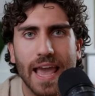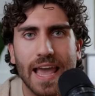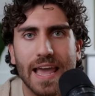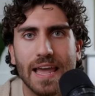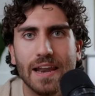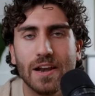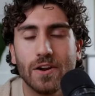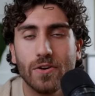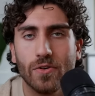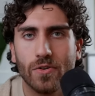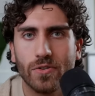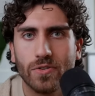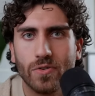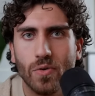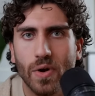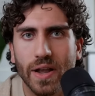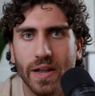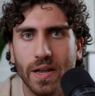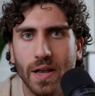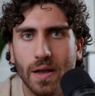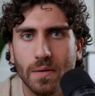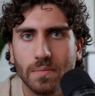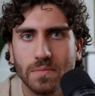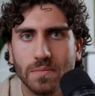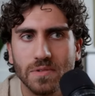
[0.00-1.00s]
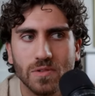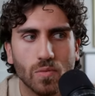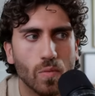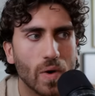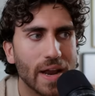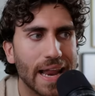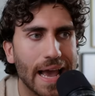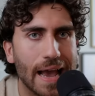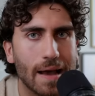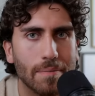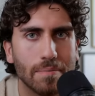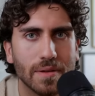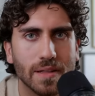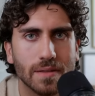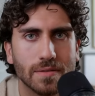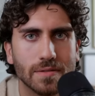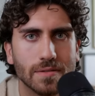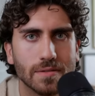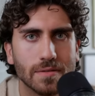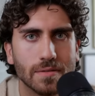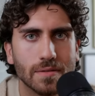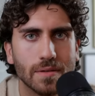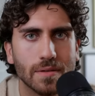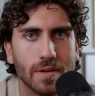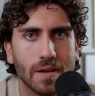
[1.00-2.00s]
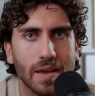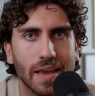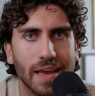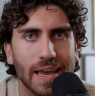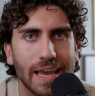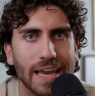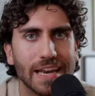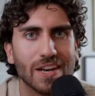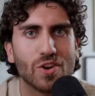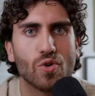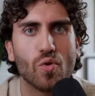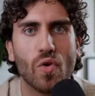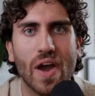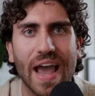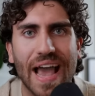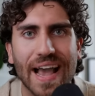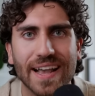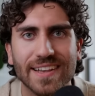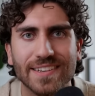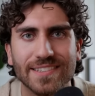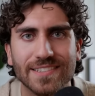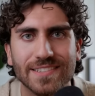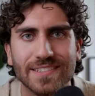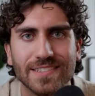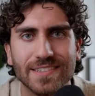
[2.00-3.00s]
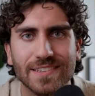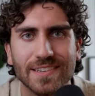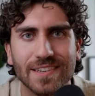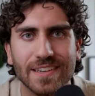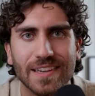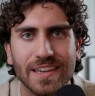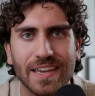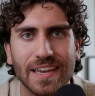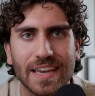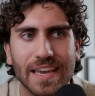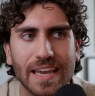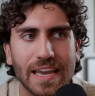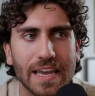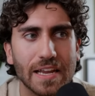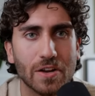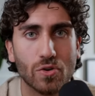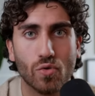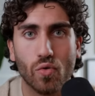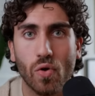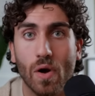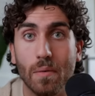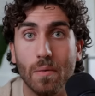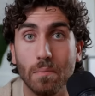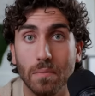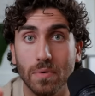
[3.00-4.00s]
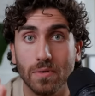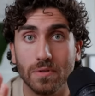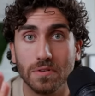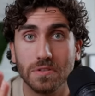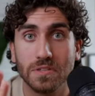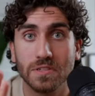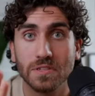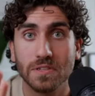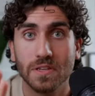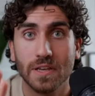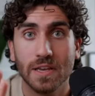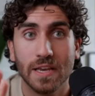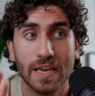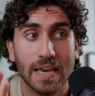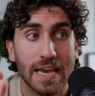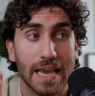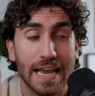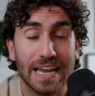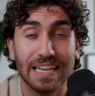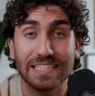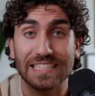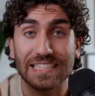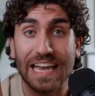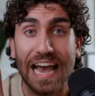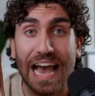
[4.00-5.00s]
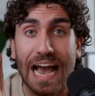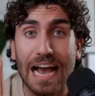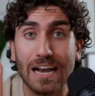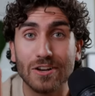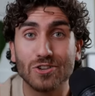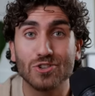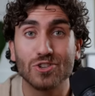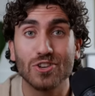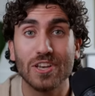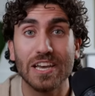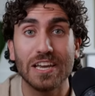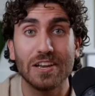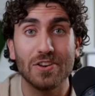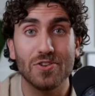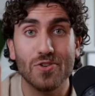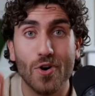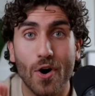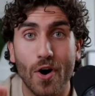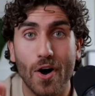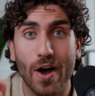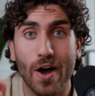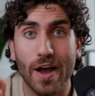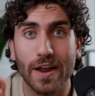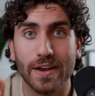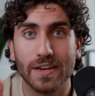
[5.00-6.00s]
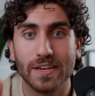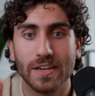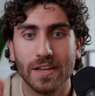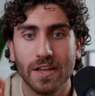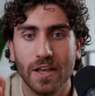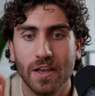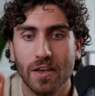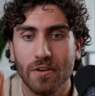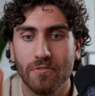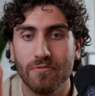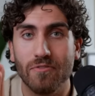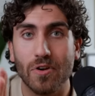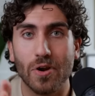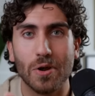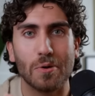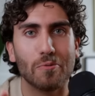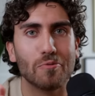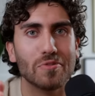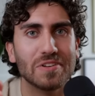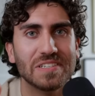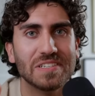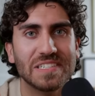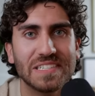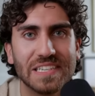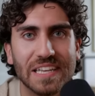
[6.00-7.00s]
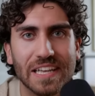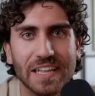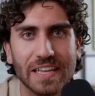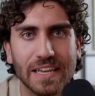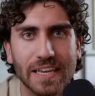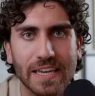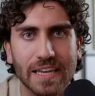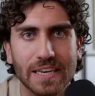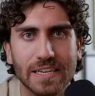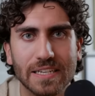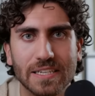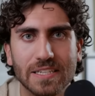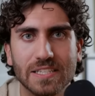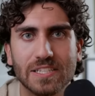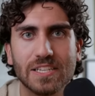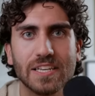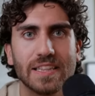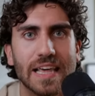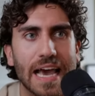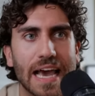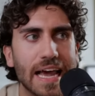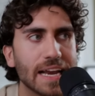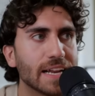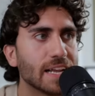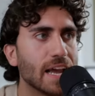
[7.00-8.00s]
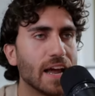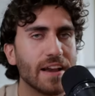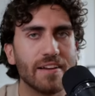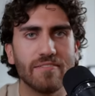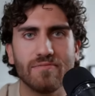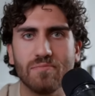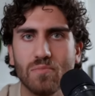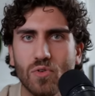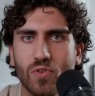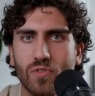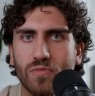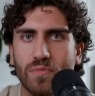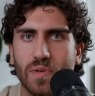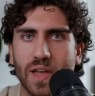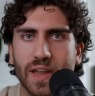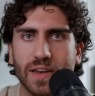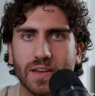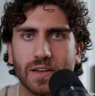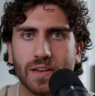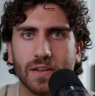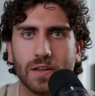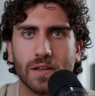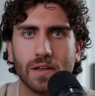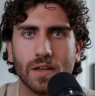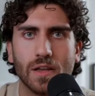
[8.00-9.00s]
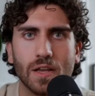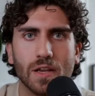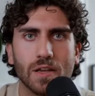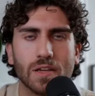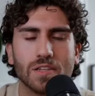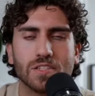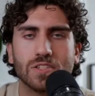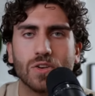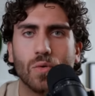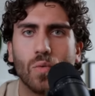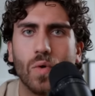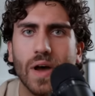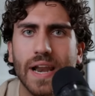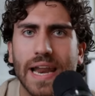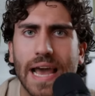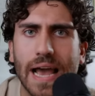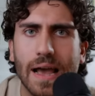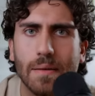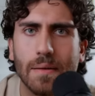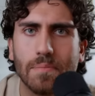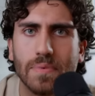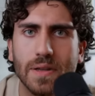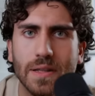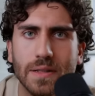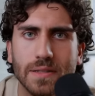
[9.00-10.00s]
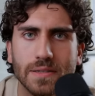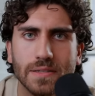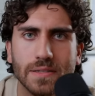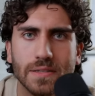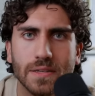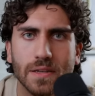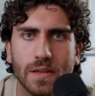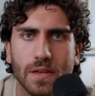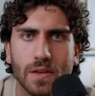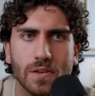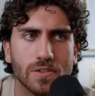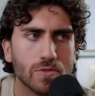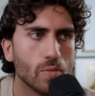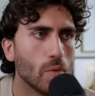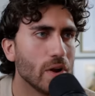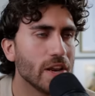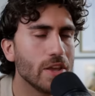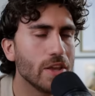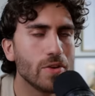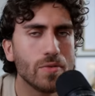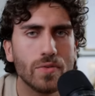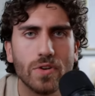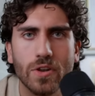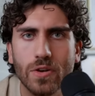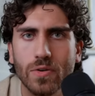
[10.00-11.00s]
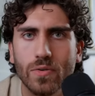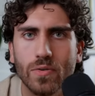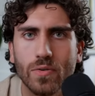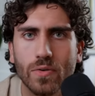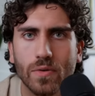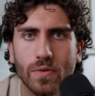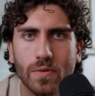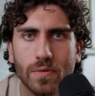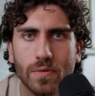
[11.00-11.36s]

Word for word: And an earthquake comes. What happens? It cracks. It crumbles. It's actually not very resilient to that kind of movement. So what happens? So what do you do?